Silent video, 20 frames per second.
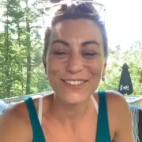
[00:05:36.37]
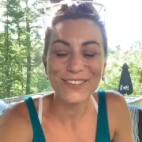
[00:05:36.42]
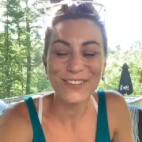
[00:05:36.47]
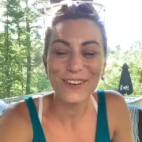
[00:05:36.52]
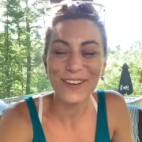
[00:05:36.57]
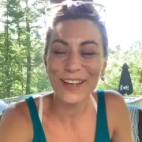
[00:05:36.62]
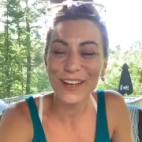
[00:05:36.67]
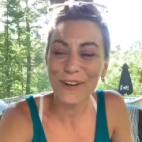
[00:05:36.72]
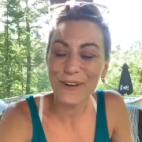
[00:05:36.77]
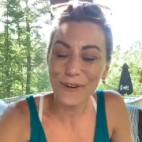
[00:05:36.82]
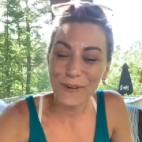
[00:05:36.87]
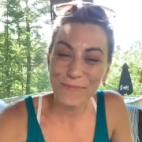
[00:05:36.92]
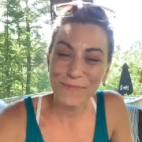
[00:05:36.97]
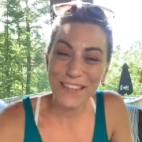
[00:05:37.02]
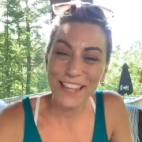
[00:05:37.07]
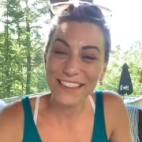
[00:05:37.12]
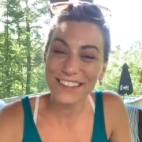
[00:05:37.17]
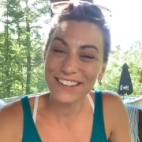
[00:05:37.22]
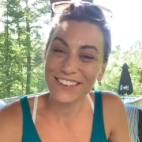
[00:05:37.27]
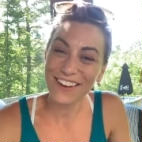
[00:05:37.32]
So I hope
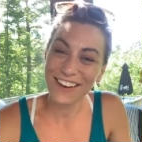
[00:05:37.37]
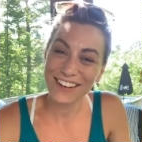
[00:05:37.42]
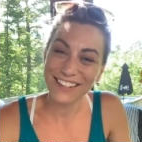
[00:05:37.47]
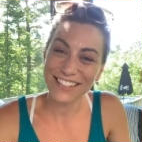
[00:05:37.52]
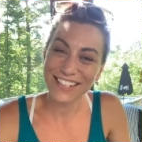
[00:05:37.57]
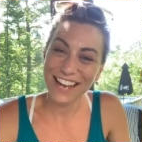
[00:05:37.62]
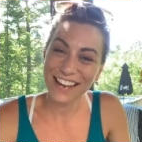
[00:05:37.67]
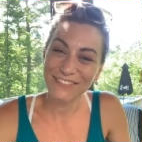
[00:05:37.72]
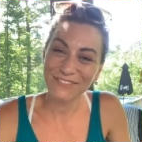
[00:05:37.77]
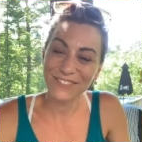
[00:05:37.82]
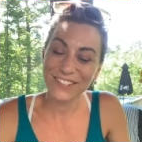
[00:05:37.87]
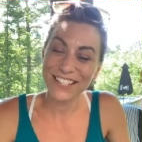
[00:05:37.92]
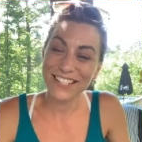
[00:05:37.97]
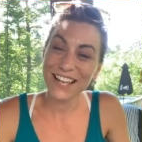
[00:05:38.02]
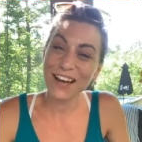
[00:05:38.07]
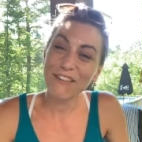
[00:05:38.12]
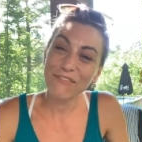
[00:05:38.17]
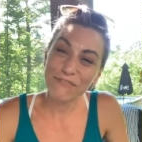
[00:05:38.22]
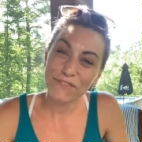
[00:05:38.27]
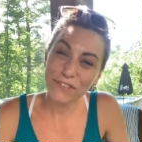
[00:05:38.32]
that the content was
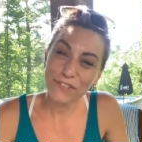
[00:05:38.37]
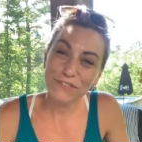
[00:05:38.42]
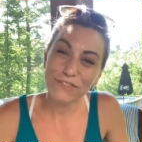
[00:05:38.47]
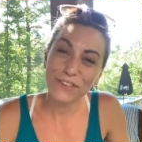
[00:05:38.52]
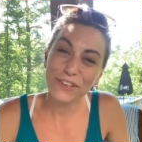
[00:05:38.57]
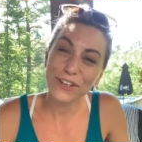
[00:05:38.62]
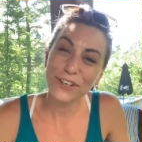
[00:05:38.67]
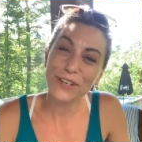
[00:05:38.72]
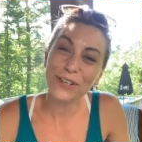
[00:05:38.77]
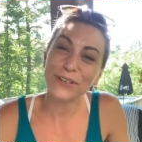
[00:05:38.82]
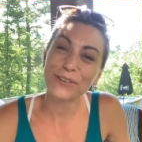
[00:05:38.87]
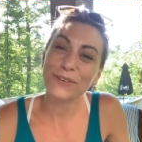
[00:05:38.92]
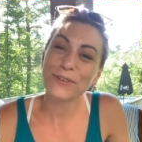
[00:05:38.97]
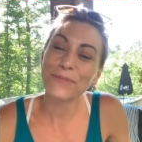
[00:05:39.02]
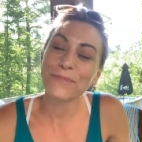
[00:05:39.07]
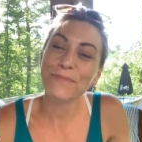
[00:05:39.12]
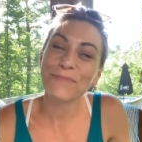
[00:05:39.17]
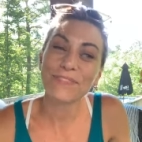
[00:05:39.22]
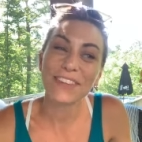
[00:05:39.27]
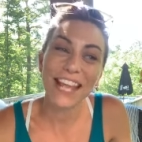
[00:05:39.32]
helpful for
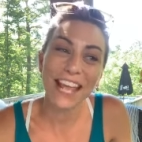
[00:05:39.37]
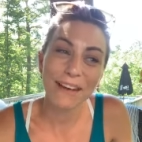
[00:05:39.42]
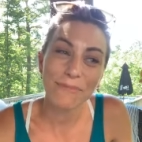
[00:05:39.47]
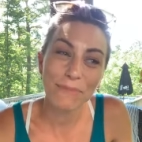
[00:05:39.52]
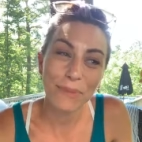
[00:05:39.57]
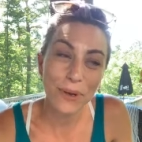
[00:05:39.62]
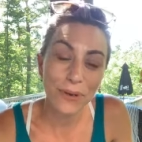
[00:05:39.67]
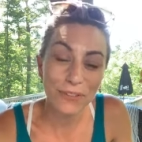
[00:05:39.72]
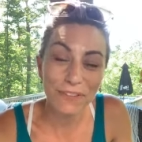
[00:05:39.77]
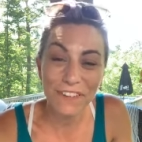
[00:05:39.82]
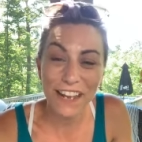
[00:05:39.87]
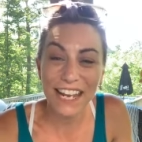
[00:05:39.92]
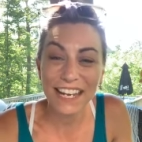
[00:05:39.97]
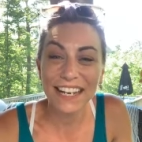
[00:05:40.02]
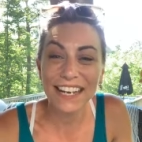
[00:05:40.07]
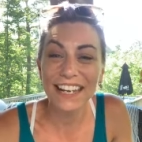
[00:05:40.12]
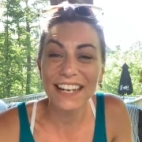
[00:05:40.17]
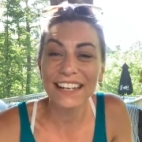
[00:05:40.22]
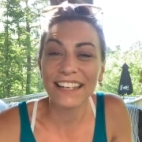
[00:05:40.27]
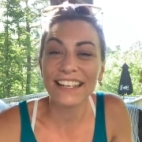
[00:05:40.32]
you and
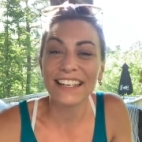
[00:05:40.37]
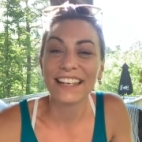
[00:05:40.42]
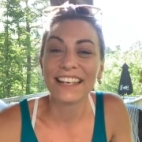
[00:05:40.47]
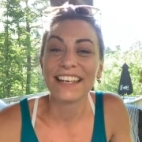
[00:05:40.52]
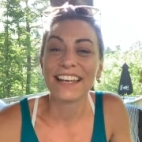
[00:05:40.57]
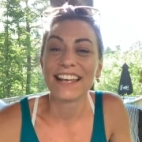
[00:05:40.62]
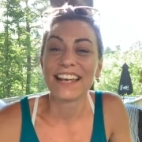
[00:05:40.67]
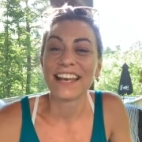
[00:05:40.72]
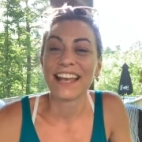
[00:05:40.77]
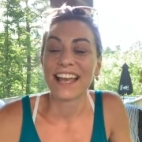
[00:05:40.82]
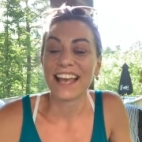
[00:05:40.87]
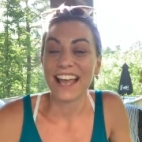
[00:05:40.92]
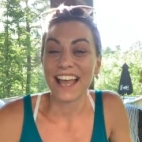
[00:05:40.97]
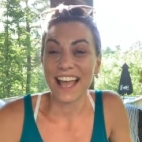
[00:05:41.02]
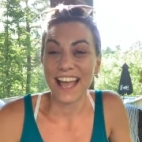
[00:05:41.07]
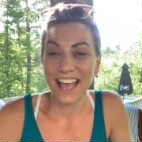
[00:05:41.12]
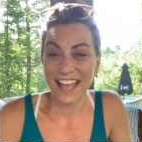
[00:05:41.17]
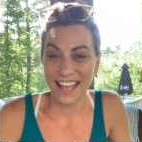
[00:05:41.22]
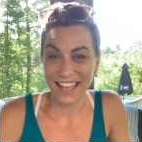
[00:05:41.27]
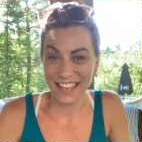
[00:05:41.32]
motivating.
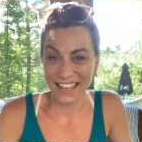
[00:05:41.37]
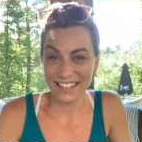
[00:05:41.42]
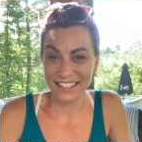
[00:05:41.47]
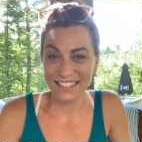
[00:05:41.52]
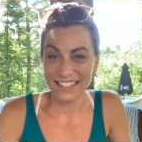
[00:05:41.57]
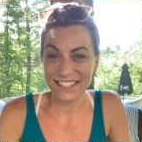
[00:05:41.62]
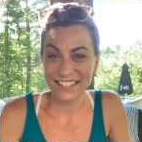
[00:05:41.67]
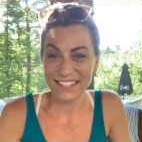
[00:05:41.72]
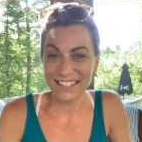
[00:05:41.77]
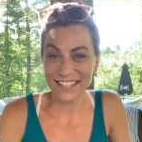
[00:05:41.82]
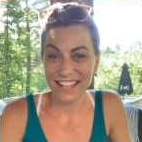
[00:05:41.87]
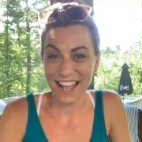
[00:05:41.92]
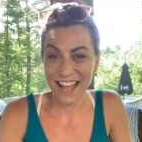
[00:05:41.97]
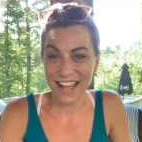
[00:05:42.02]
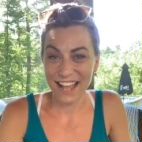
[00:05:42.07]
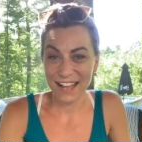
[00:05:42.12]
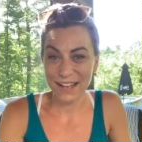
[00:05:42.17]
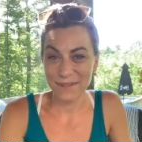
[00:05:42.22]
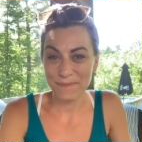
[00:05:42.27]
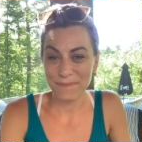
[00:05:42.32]
And
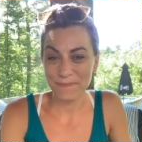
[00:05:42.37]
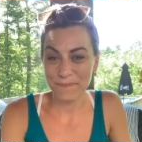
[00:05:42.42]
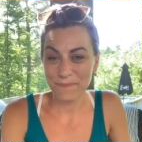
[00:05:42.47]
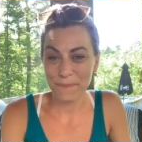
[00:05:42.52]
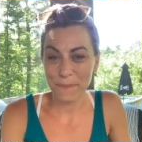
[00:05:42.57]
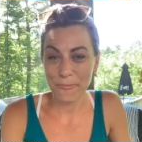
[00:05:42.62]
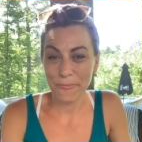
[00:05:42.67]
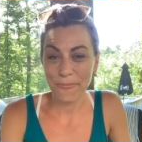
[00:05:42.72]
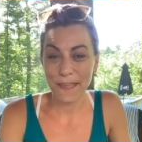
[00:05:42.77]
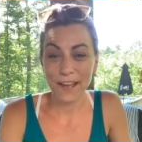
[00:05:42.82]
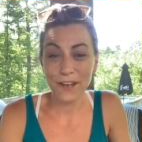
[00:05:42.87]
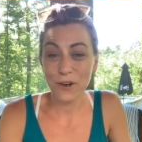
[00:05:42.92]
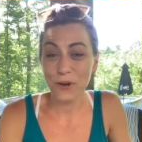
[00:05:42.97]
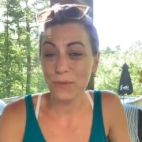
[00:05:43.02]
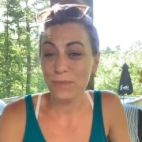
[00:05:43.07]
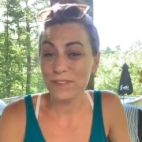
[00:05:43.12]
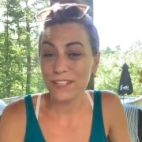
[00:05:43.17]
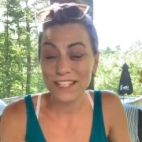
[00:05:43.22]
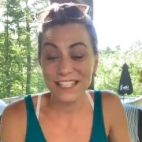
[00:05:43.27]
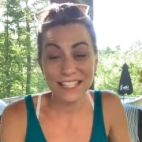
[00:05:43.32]
I
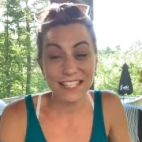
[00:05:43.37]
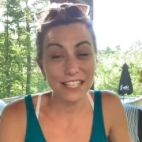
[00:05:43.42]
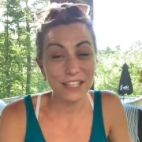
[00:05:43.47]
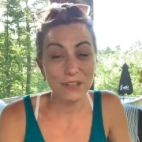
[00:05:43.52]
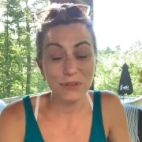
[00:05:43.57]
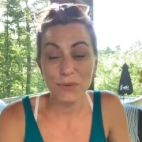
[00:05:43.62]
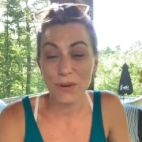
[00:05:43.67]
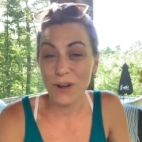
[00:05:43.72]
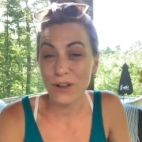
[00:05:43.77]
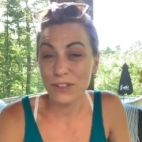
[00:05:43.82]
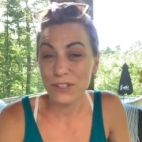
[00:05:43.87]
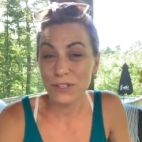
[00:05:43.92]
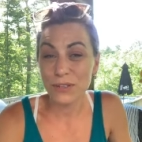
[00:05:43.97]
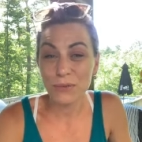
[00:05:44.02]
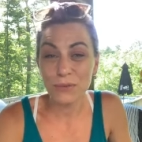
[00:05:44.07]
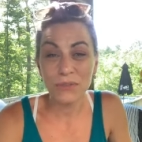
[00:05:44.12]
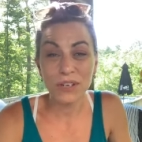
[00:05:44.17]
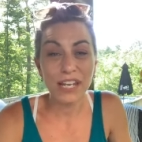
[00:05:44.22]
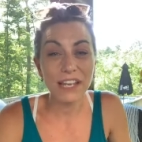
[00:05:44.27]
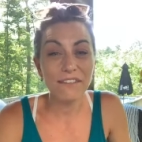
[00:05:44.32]
hope to see you all
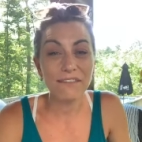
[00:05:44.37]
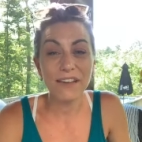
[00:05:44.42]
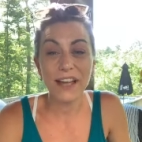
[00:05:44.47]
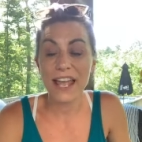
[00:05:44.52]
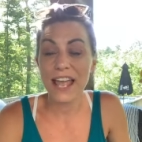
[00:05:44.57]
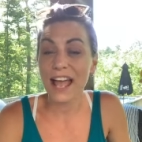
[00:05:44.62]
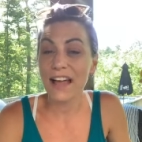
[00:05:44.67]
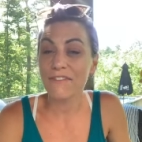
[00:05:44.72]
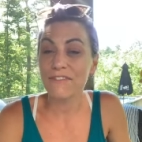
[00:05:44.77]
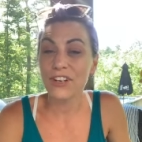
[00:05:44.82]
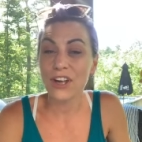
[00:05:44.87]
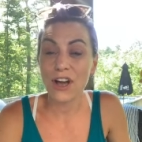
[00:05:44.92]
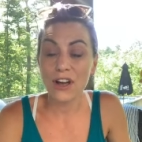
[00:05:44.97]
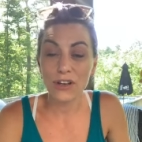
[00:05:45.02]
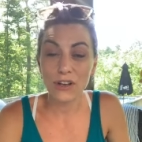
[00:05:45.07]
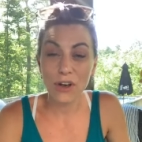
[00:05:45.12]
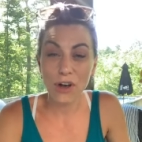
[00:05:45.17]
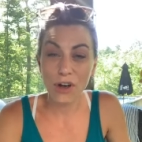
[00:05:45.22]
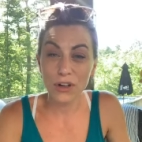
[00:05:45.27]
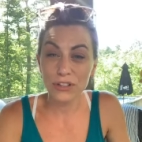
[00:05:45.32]
soon. If I have
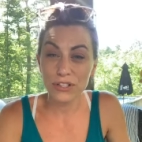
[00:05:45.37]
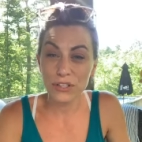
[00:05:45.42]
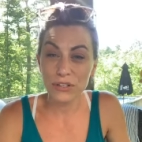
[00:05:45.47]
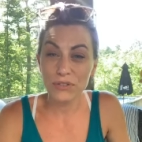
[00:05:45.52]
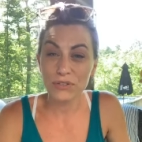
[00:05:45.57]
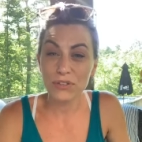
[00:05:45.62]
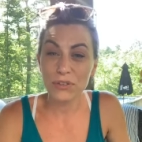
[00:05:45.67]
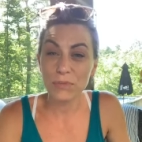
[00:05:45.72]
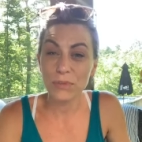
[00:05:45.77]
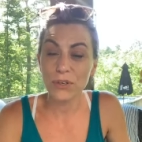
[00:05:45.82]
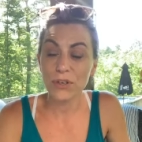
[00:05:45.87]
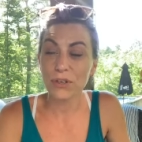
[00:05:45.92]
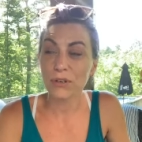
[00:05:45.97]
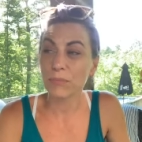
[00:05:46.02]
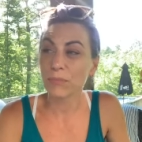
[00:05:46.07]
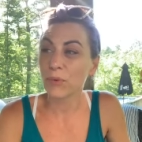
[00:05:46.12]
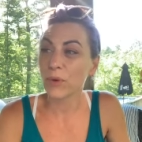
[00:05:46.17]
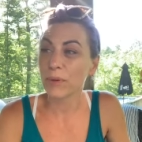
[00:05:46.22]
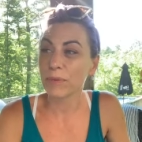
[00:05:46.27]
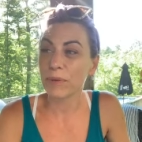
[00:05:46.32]
not called you to book an
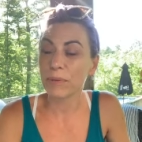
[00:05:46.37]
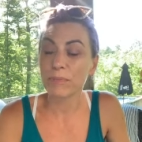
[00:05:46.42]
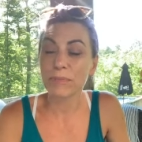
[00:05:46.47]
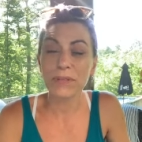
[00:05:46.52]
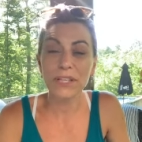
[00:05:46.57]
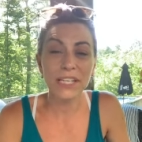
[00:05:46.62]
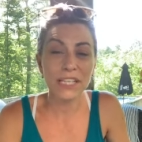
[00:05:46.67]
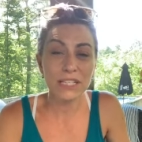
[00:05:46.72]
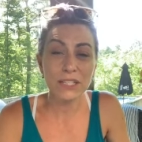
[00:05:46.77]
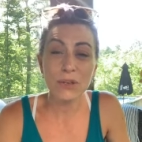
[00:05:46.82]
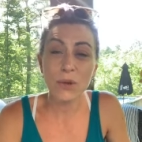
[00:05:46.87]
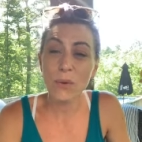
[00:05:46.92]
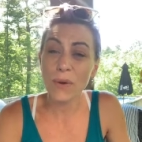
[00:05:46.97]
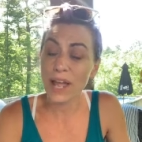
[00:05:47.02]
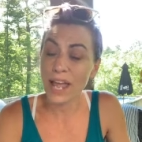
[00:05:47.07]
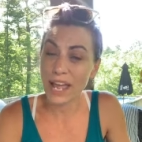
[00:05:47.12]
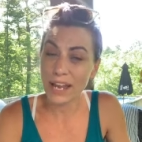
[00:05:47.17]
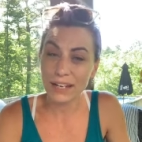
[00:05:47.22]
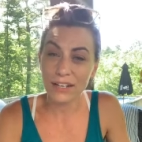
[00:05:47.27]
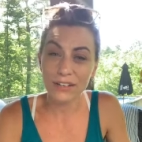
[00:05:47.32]
appointment, please go
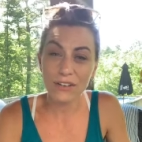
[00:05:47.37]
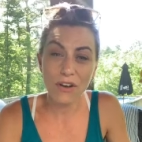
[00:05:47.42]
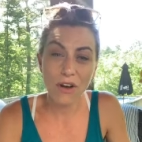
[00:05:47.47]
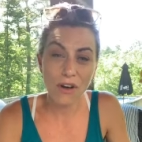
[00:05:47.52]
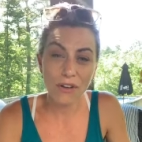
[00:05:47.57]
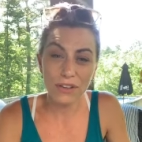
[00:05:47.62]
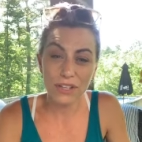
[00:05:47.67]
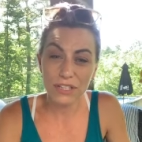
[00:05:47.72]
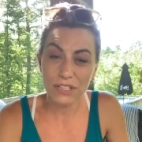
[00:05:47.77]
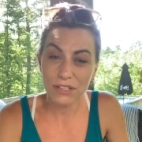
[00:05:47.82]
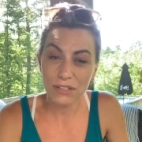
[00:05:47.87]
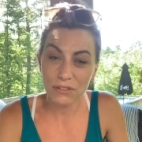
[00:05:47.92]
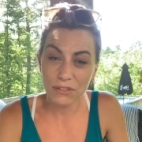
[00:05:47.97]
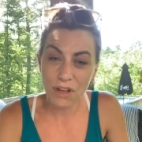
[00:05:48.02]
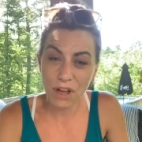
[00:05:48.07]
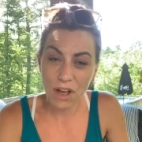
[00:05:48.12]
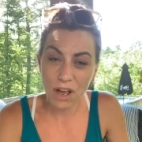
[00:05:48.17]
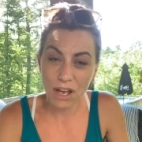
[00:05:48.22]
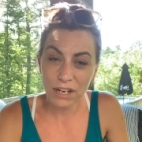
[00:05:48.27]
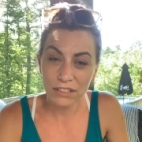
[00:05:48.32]
ahead and call the
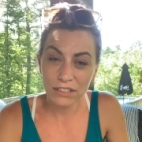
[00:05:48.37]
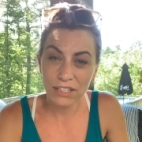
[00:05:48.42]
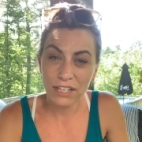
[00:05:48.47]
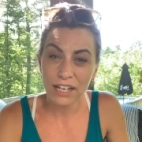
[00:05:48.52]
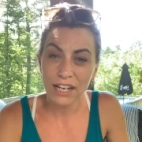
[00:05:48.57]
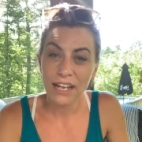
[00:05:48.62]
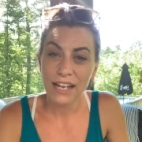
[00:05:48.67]
salon.